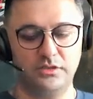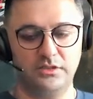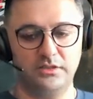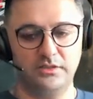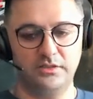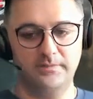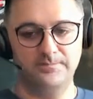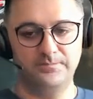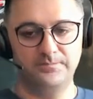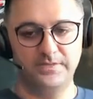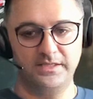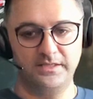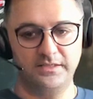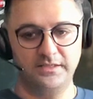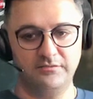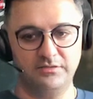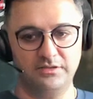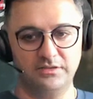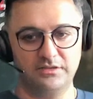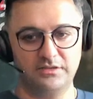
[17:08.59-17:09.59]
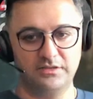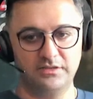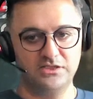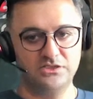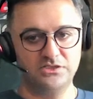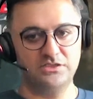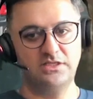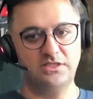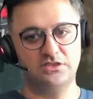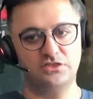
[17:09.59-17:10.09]
that even the
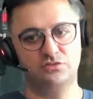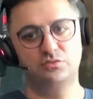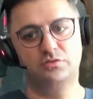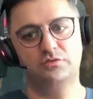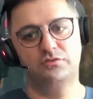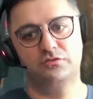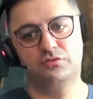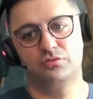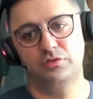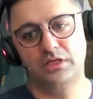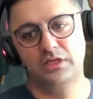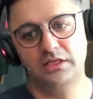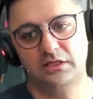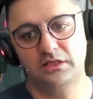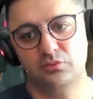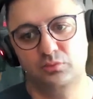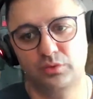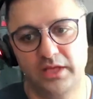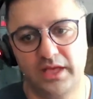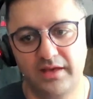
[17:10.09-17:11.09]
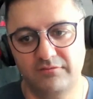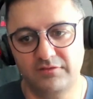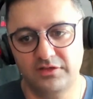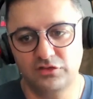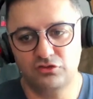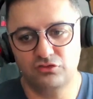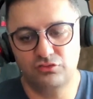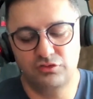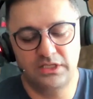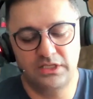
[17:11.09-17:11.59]
clash detection we
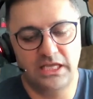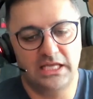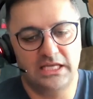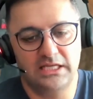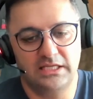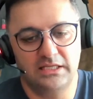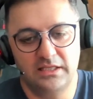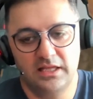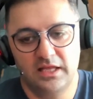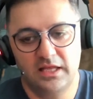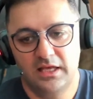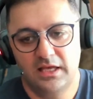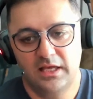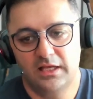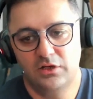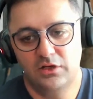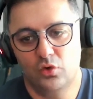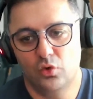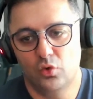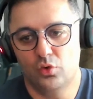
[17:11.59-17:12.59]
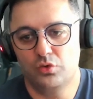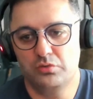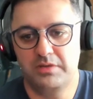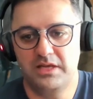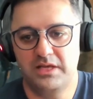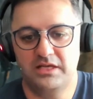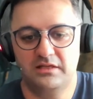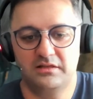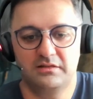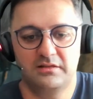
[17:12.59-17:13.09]
haven't created an
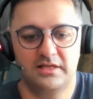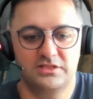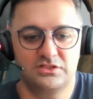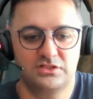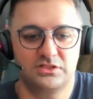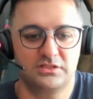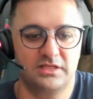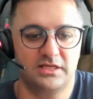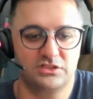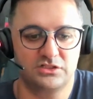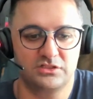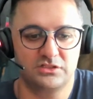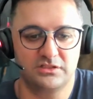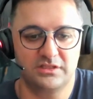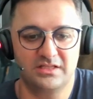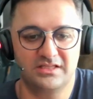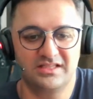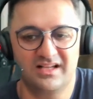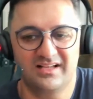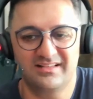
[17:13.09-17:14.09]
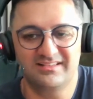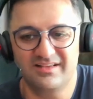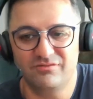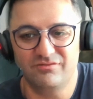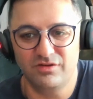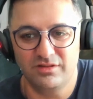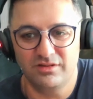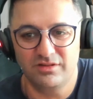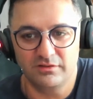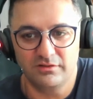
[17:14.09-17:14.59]
automated clash detection that does
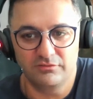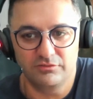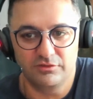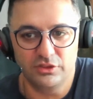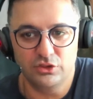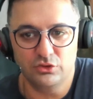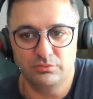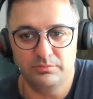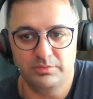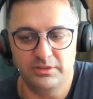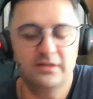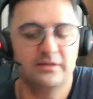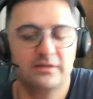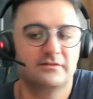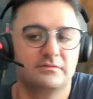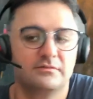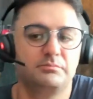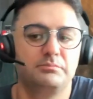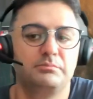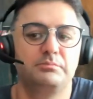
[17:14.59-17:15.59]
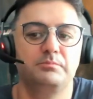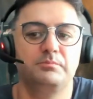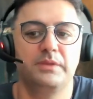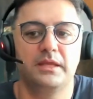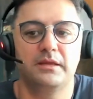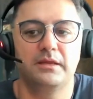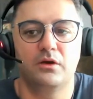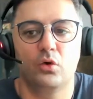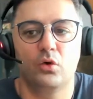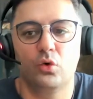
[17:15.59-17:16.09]
everything for you, because
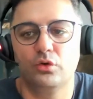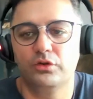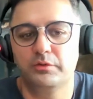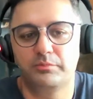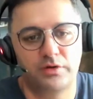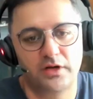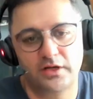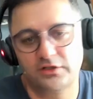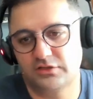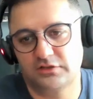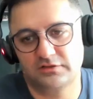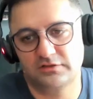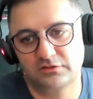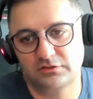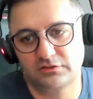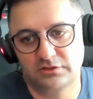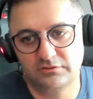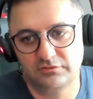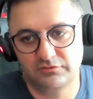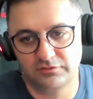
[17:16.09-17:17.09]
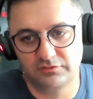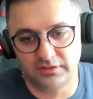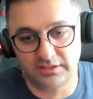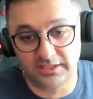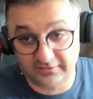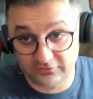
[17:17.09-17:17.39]
all the projects are different.